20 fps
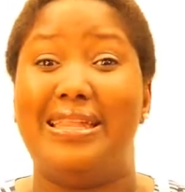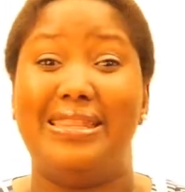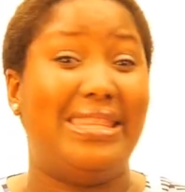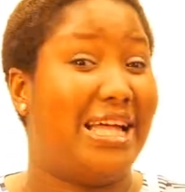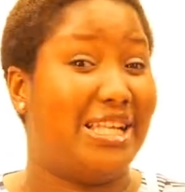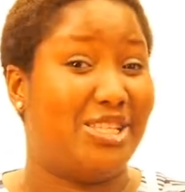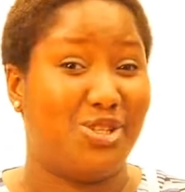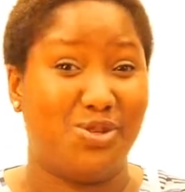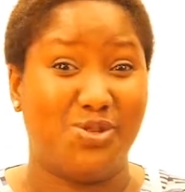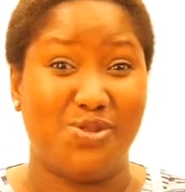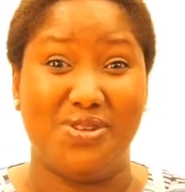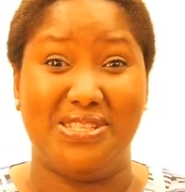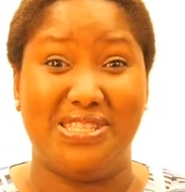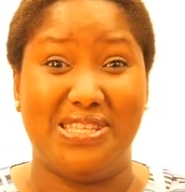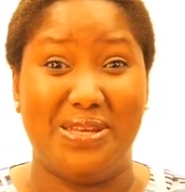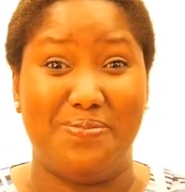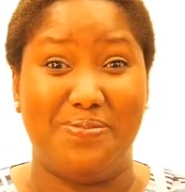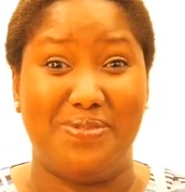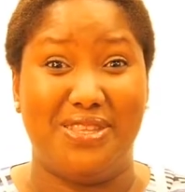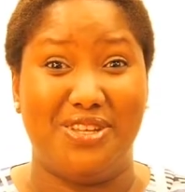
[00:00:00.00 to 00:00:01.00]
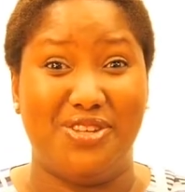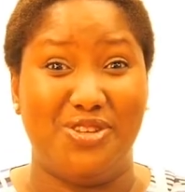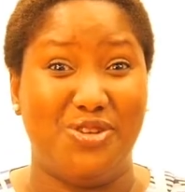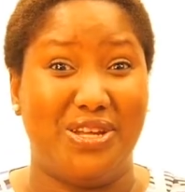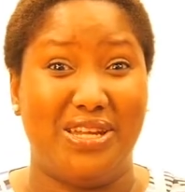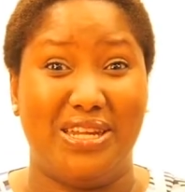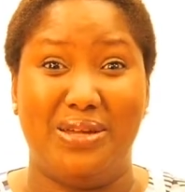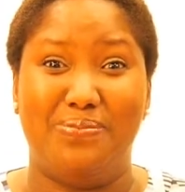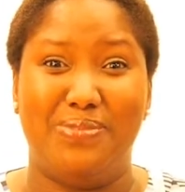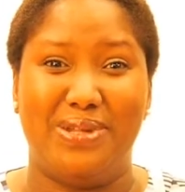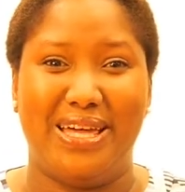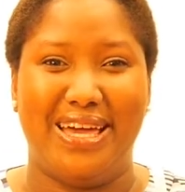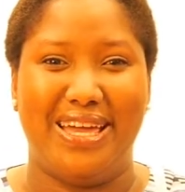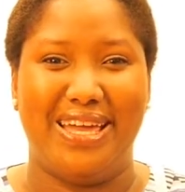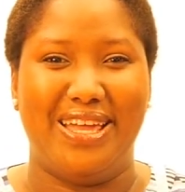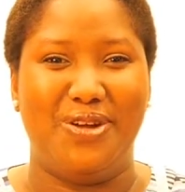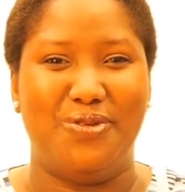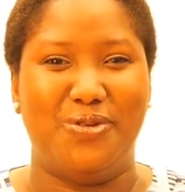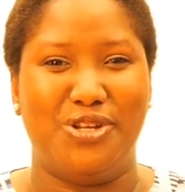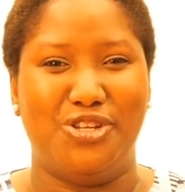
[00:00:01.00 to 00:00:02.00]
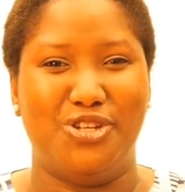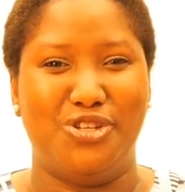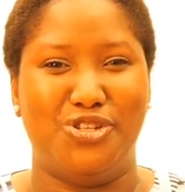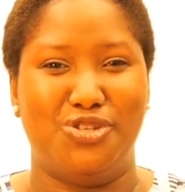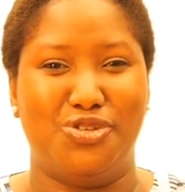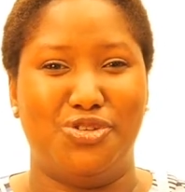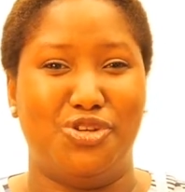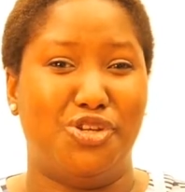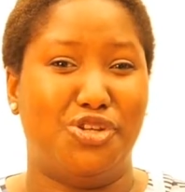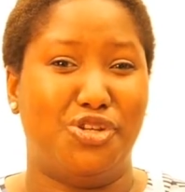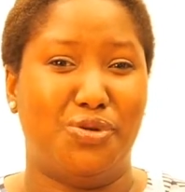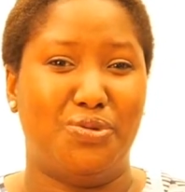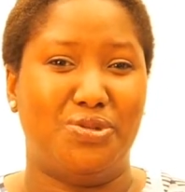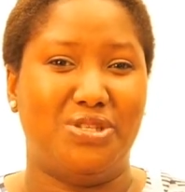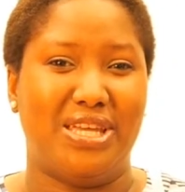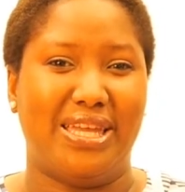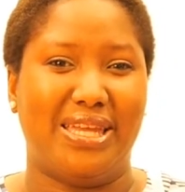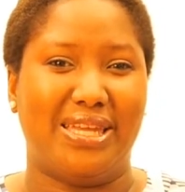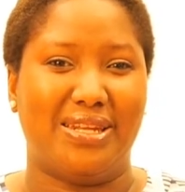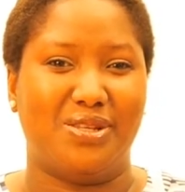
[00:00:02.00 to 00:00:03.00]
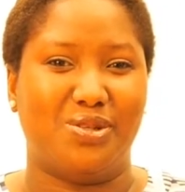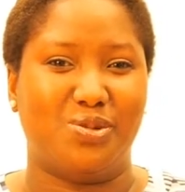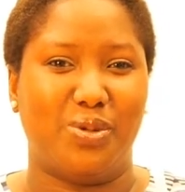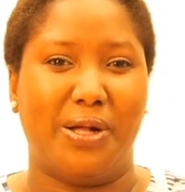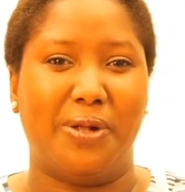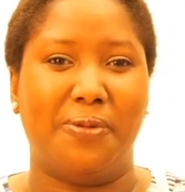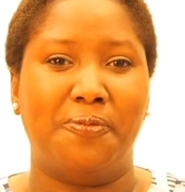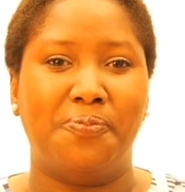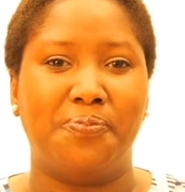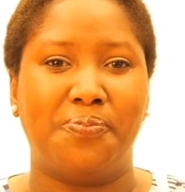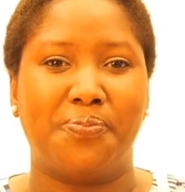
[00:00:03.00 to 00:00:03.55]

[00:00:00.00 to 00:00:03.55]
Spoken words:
That's also a tip that you can apply when you do your note-taking as well.